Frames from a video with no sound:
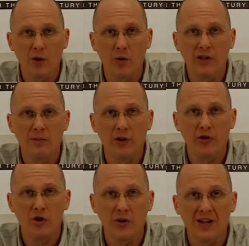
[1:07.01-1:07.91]
we're going to
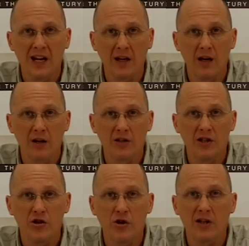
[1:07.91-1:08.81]
build your data logger
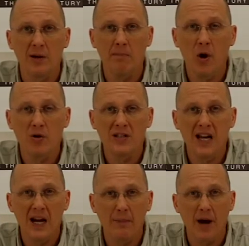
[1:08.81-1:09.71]
so that you get the
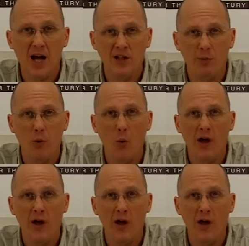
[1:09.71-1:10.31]
most data possible